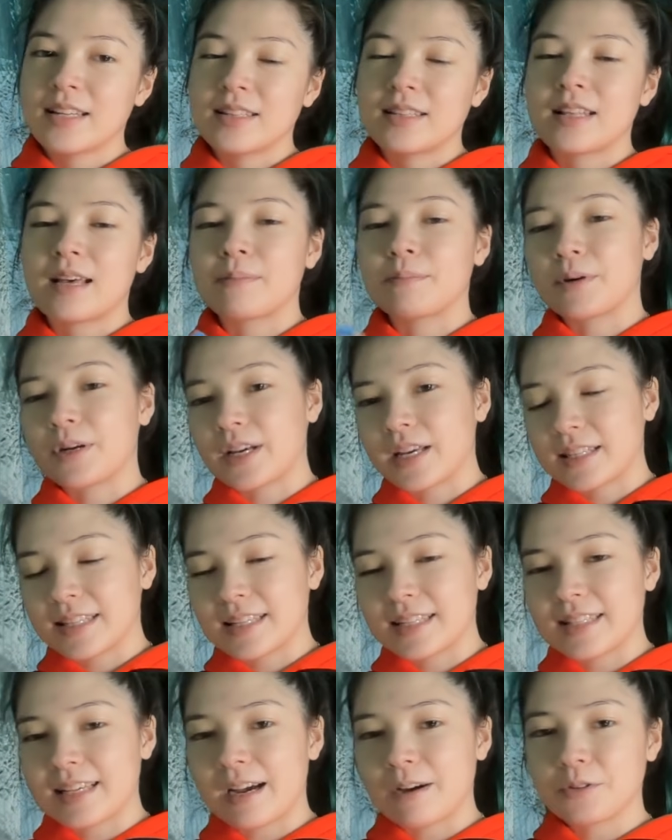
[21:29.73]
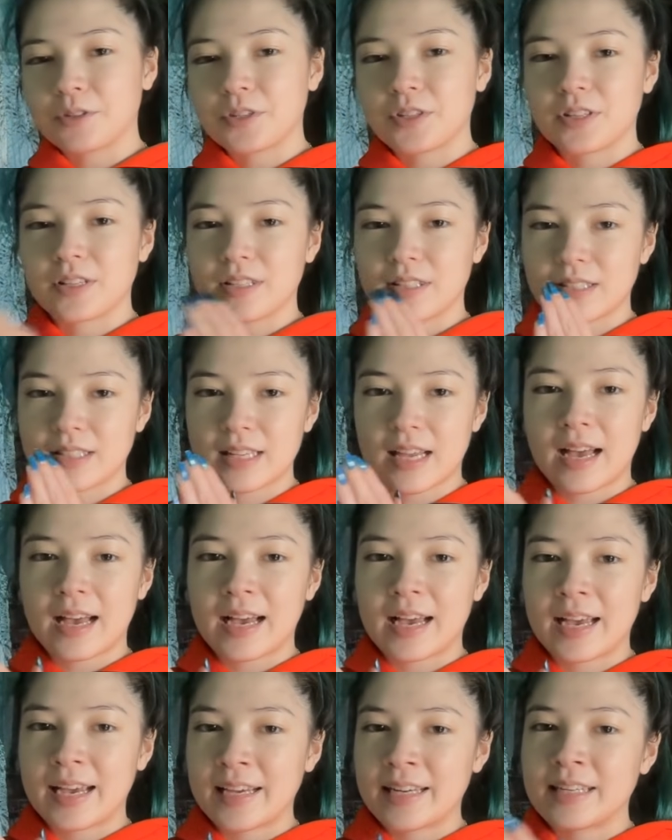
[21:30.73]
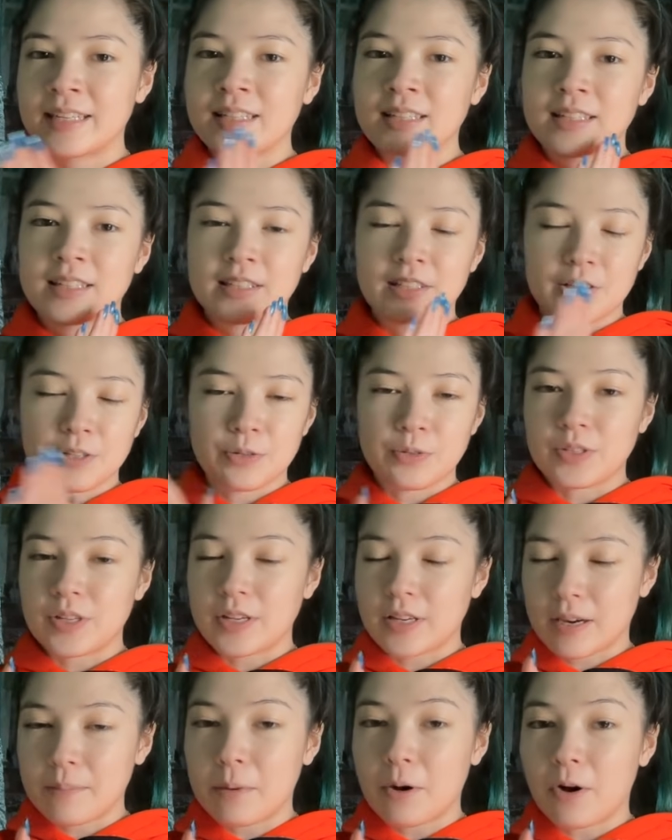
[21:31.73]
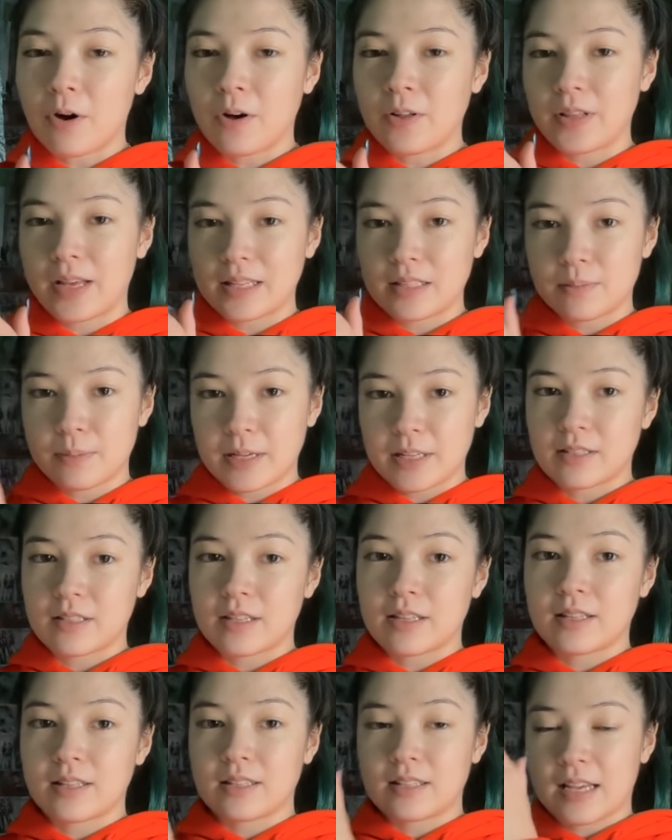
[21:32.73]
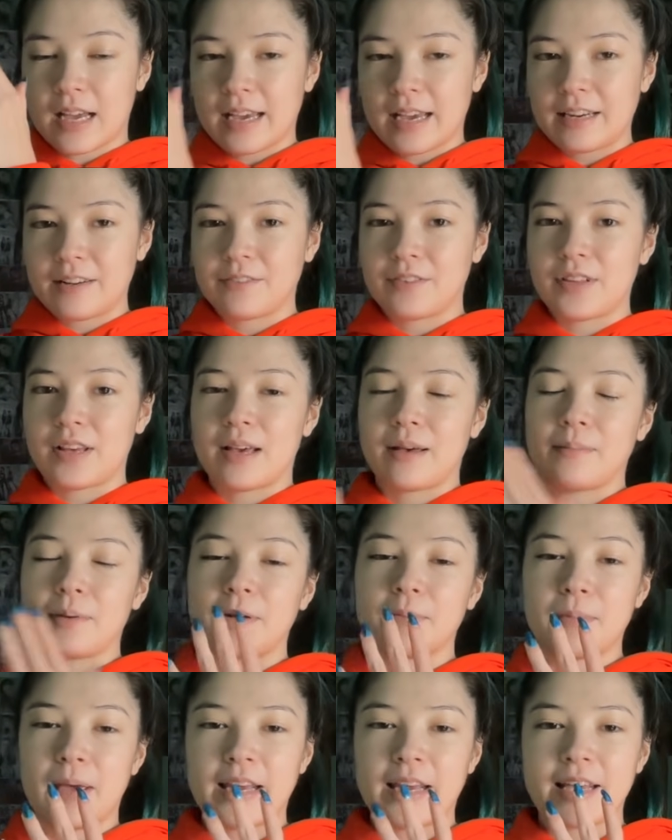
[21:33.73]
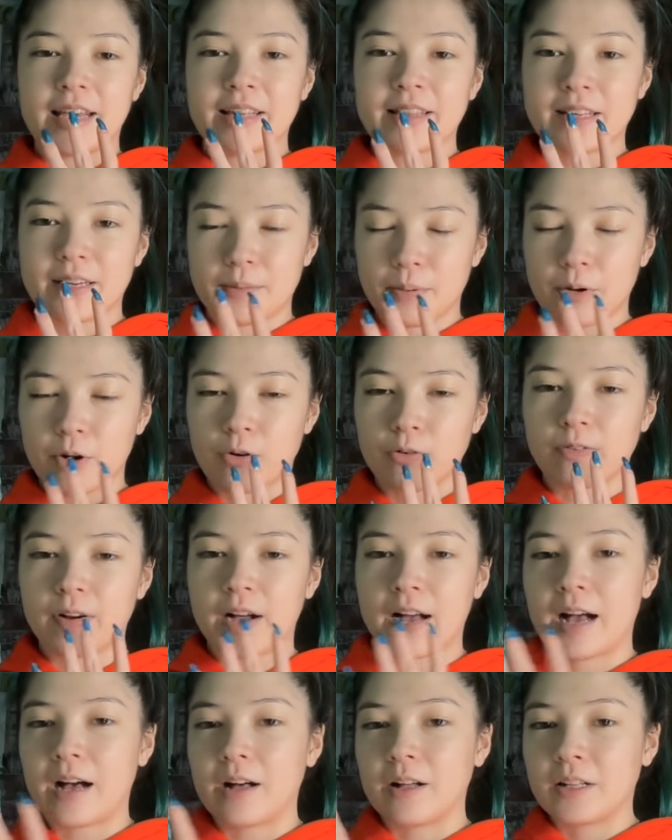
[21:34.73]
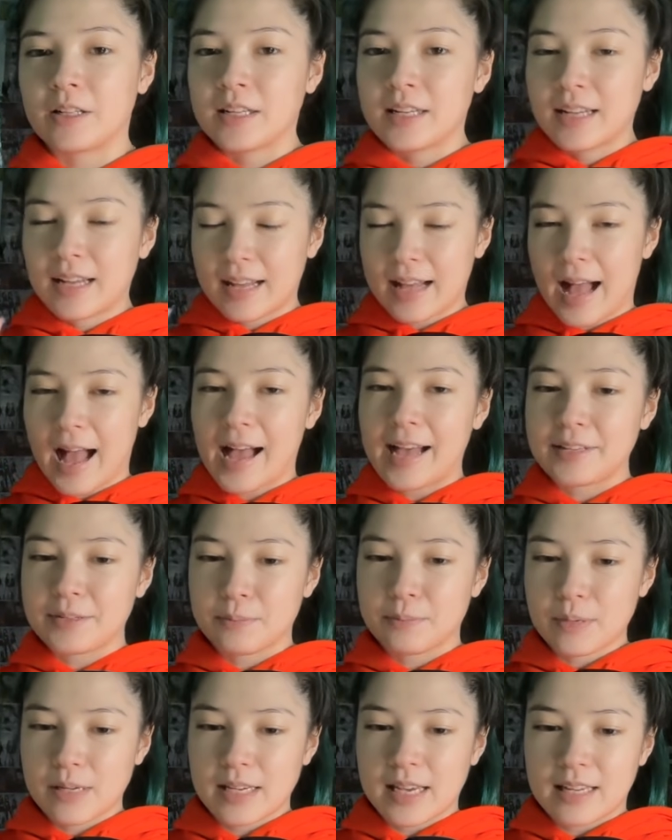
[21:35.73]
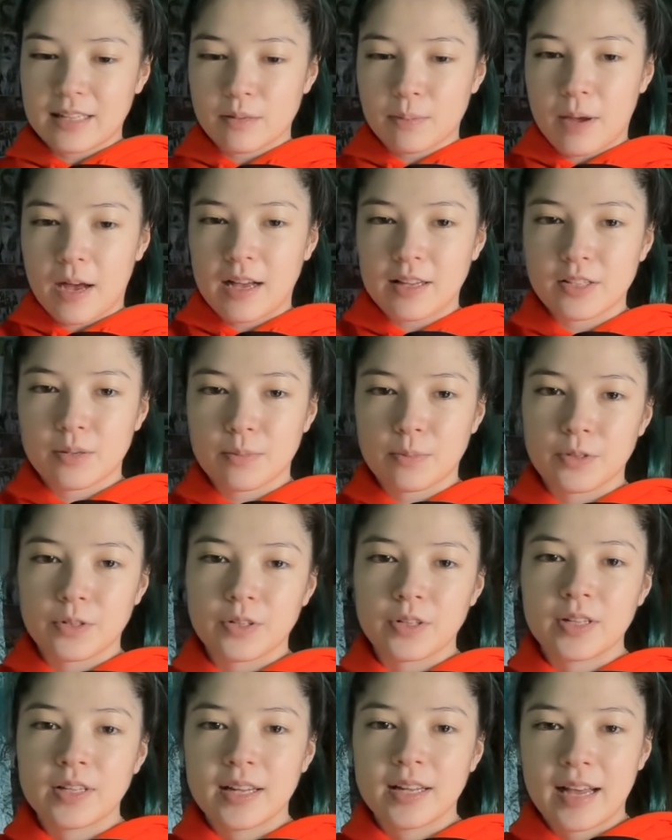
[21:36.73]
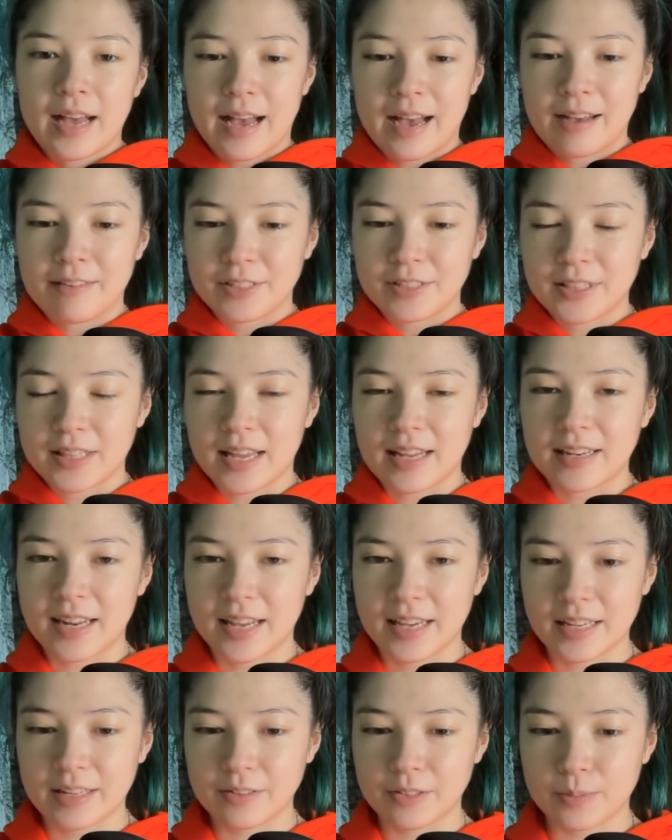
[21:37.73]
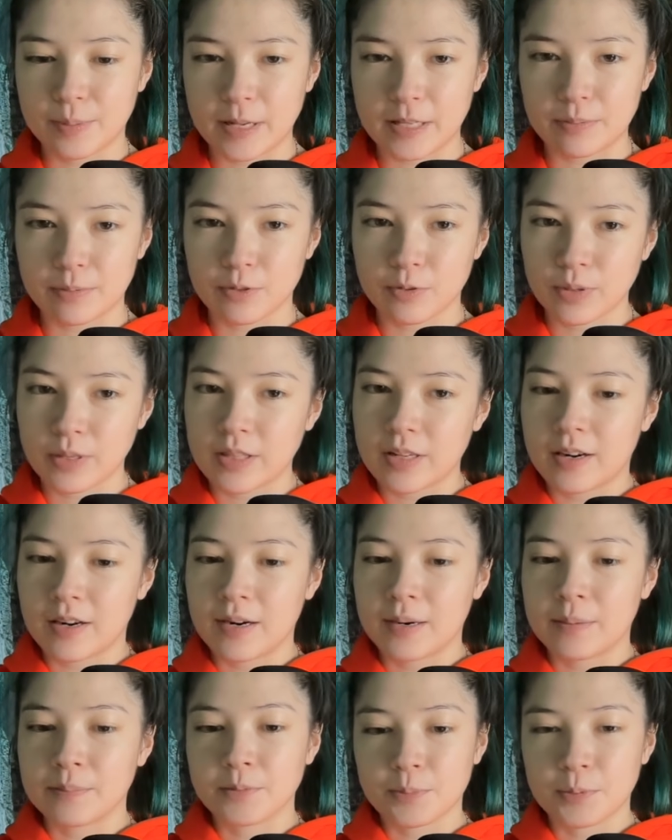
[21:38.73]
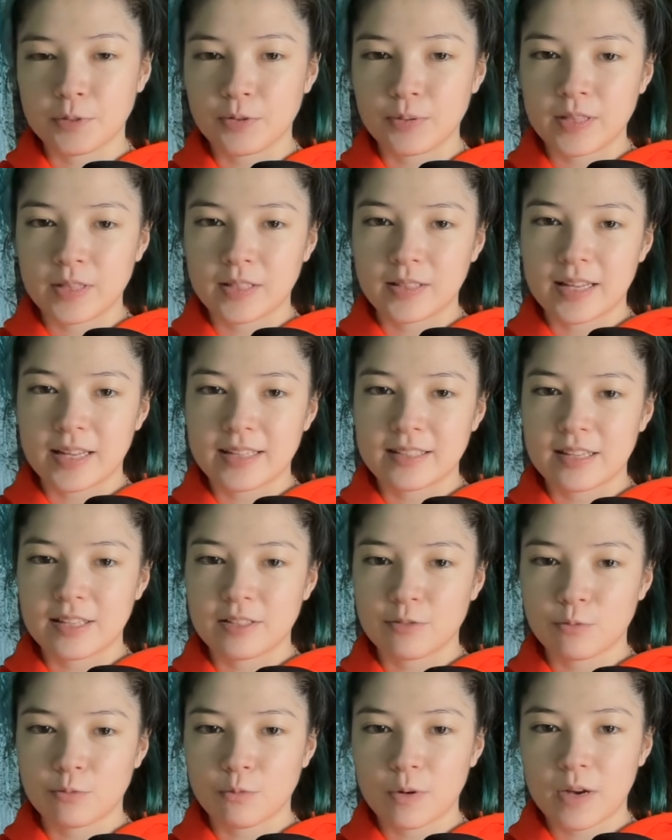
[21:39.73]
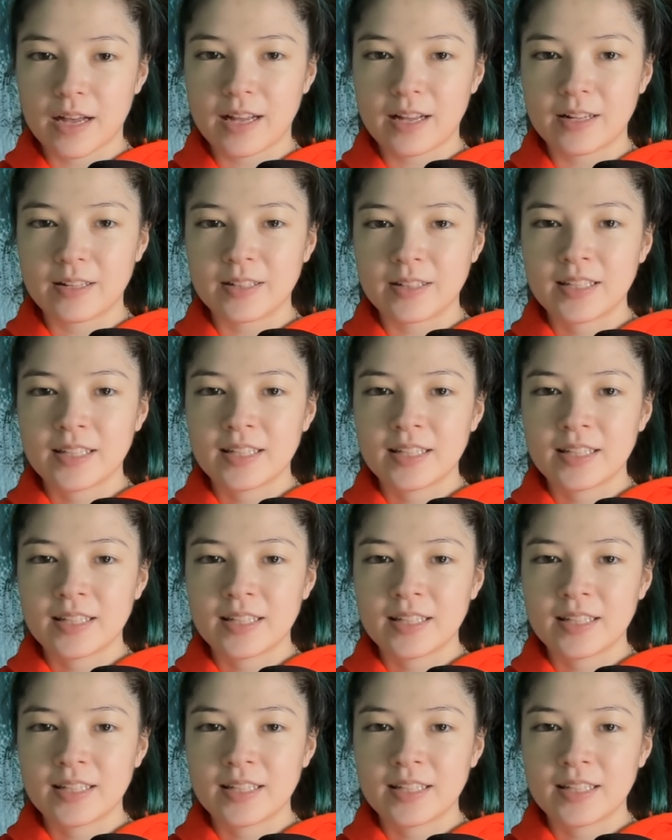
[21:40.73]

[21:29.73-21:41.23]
Then bringing this out to the side, using up all that space to the side of them, making their profile as big as possible, having that negative space between the arms, between the legs as well,